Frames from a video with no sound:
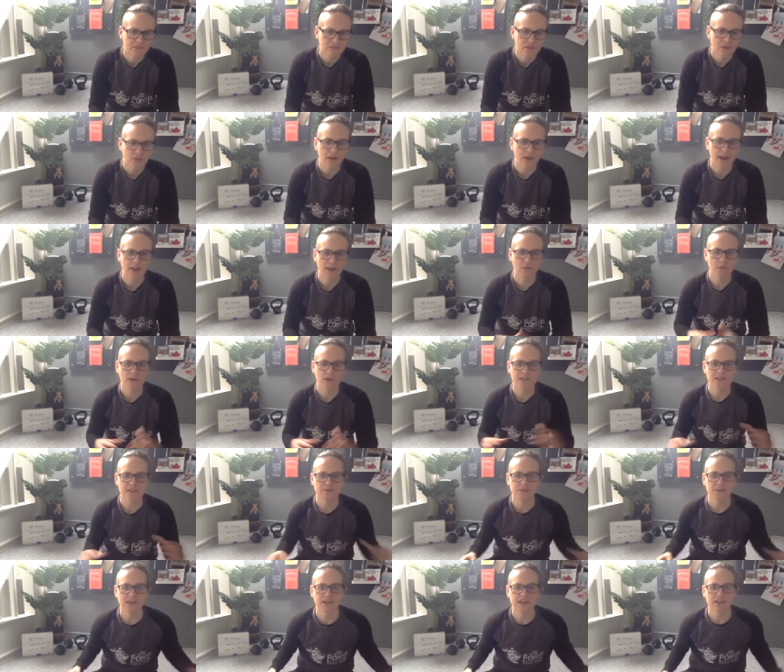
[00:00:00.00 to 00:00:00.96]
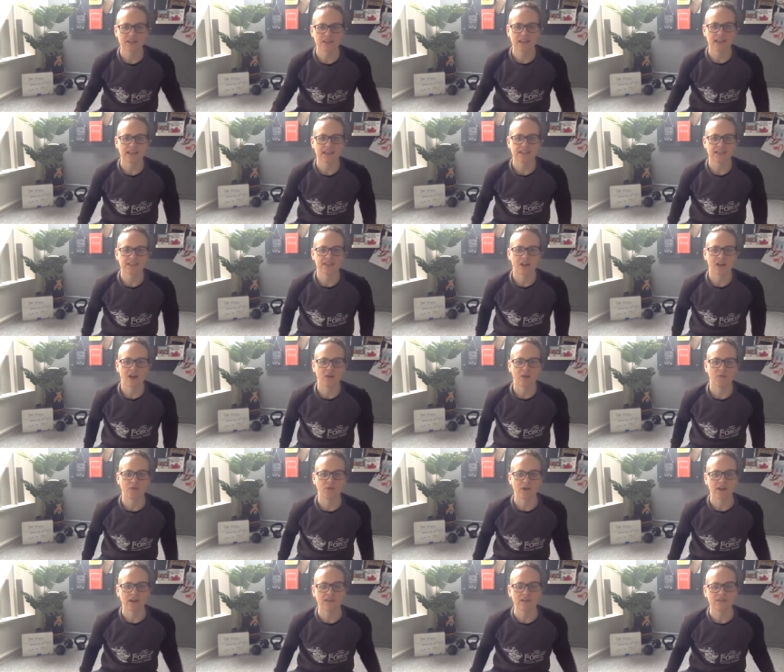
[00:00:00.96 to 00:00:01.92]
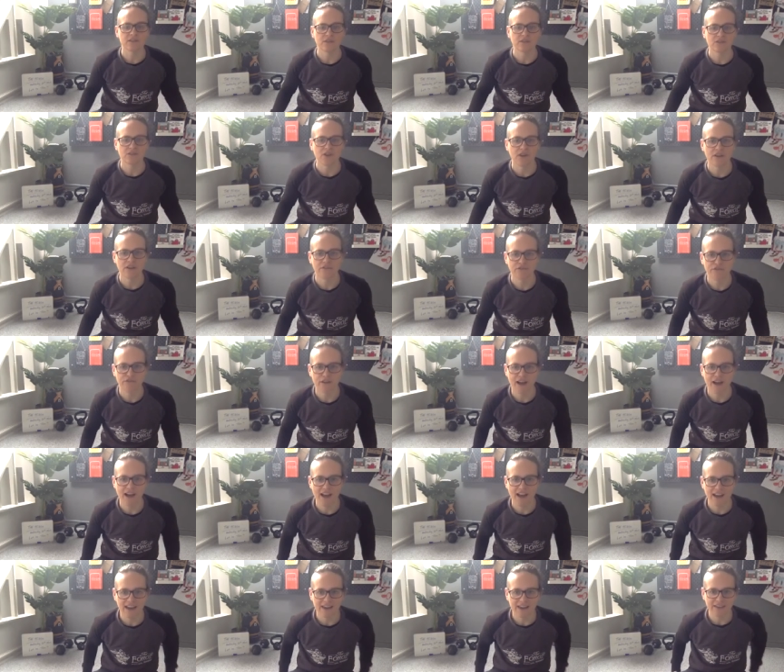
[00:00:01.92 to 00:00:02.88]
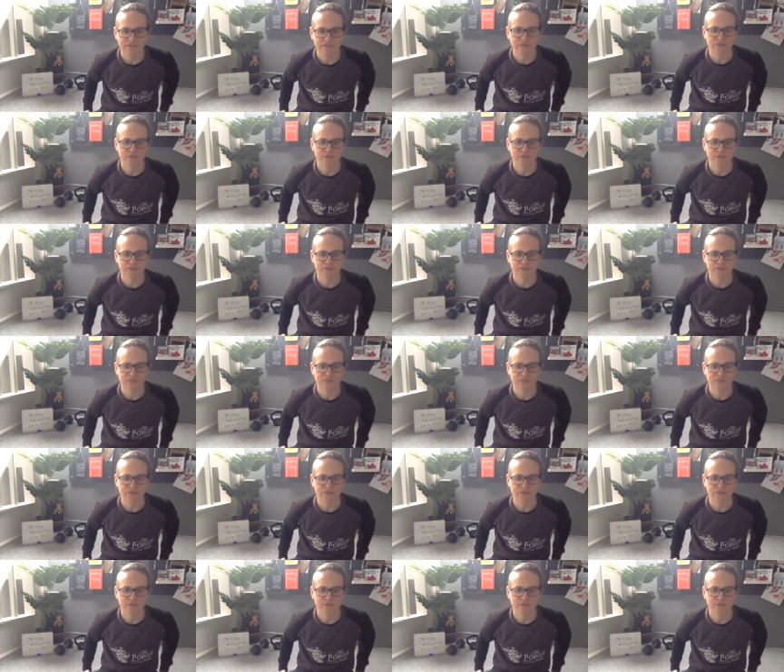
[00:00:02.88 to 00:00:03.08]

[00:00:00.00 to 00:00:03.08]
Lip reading: Right, once we get these done, we're into round 5.